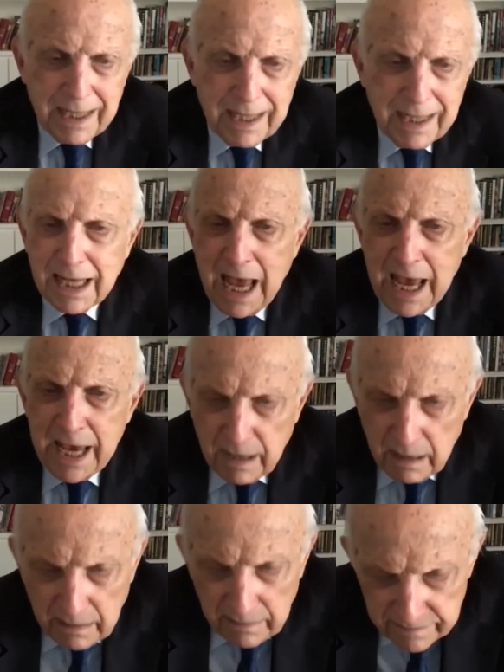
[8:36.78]
in
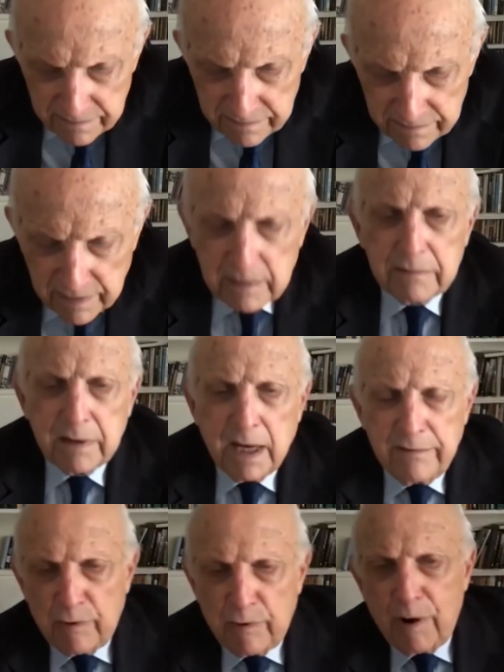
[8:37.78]
light of
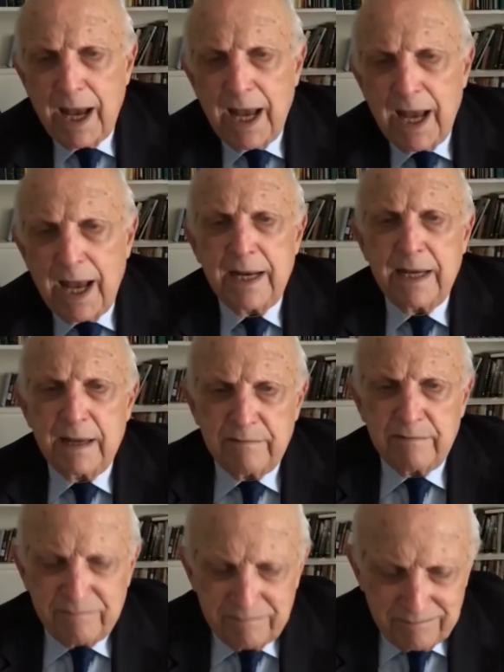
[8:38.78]
a variety
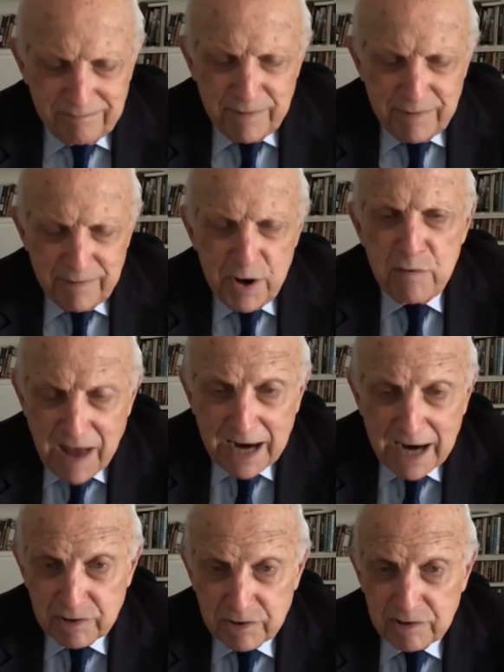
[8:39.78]
of new
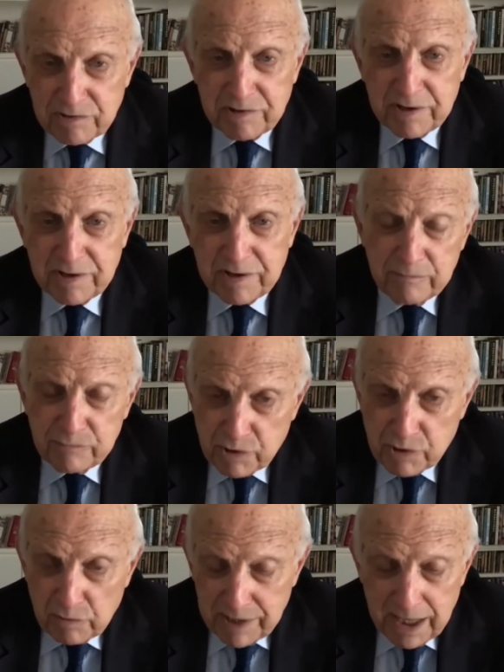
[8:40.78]
factors,
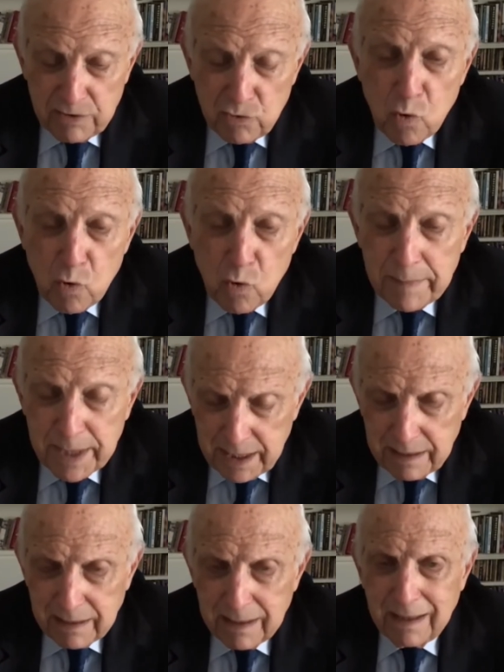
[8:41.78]
so the
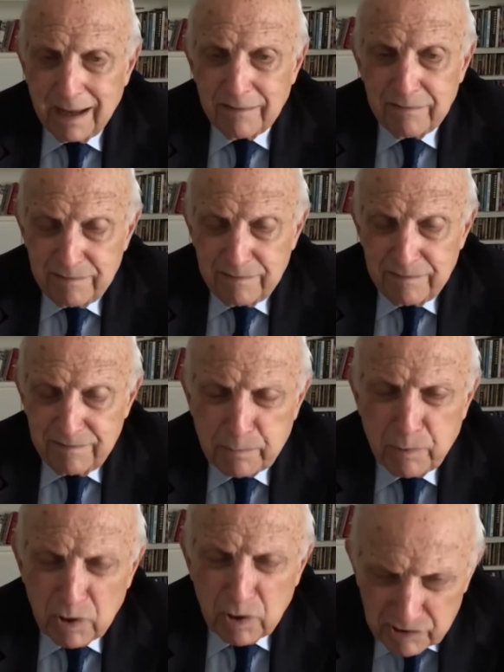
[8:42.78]
enormity of
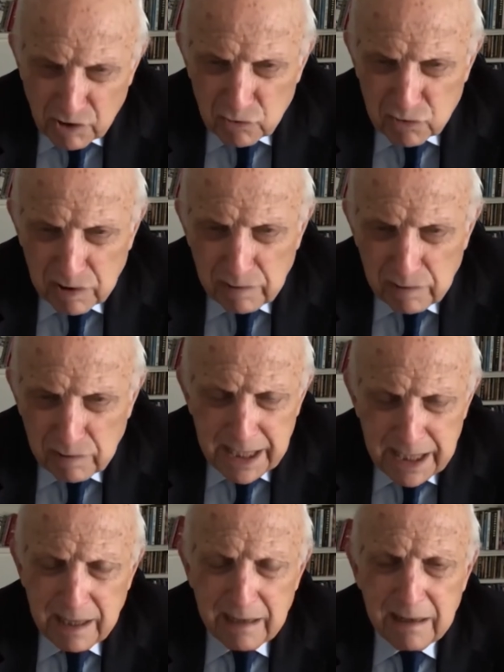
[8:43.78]
Facebook, social
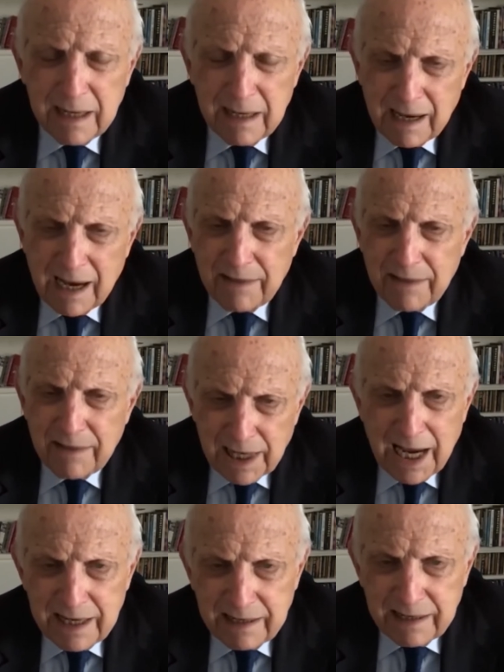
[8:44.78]
media, and
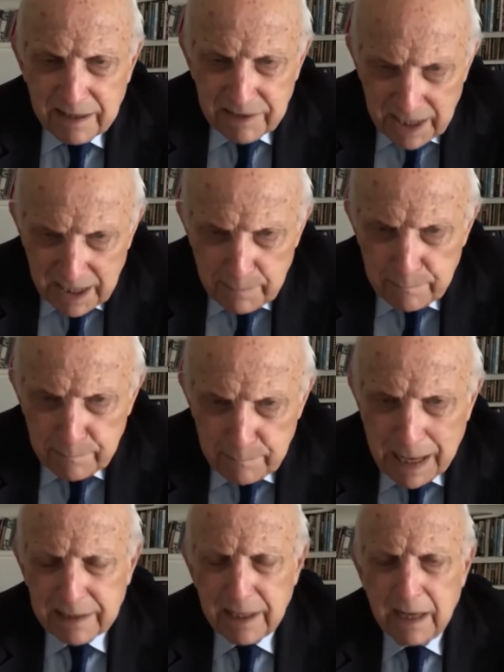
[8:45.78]
the like, the
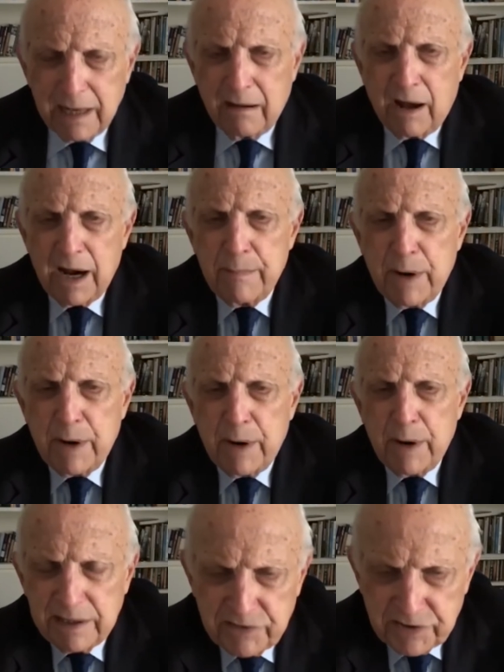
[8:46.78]
impact on
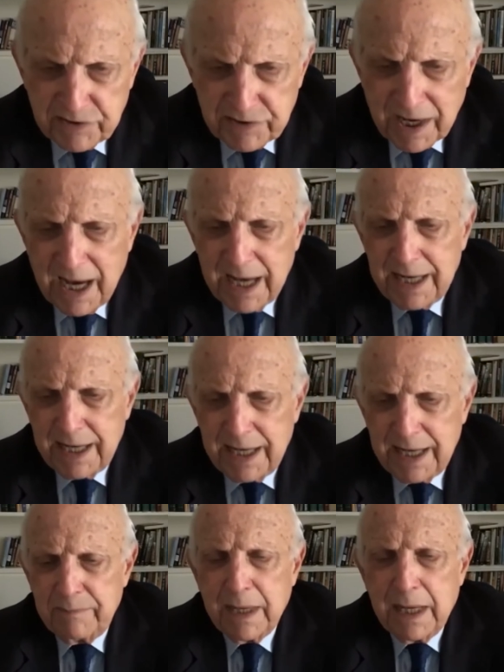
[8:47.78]
American
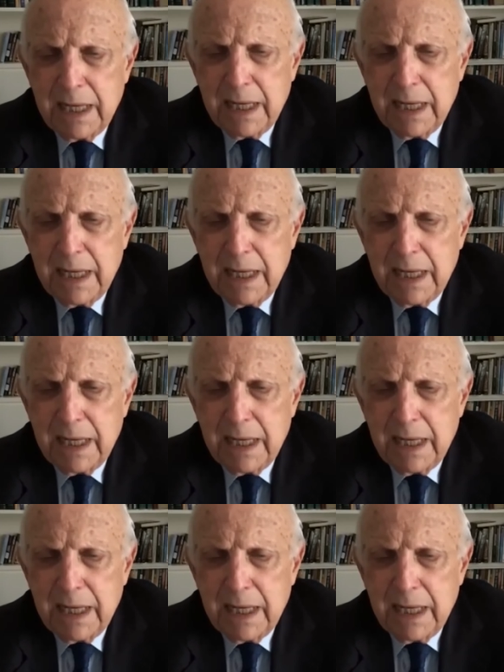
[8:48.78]
society,